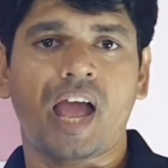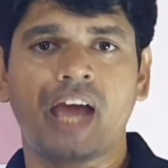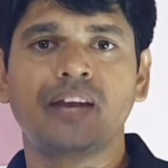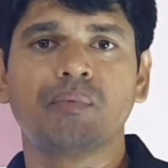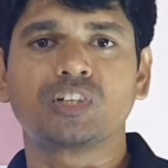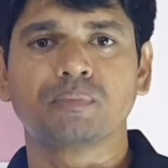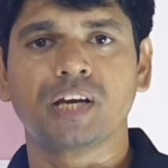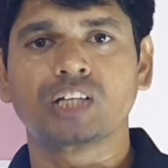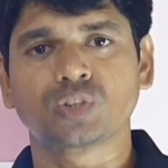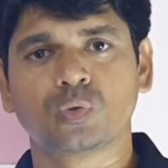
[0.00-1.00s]
animals
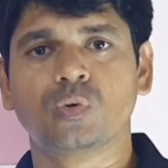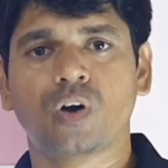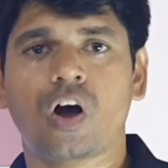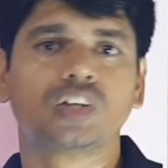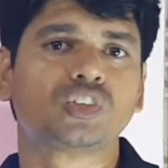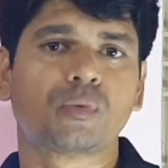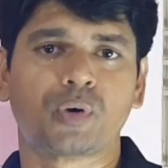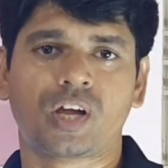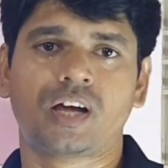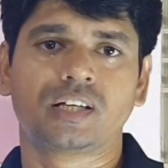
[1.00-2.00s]
belongs to
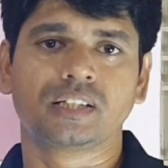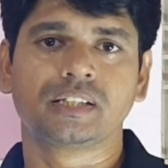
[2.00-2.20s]
Arthropoda.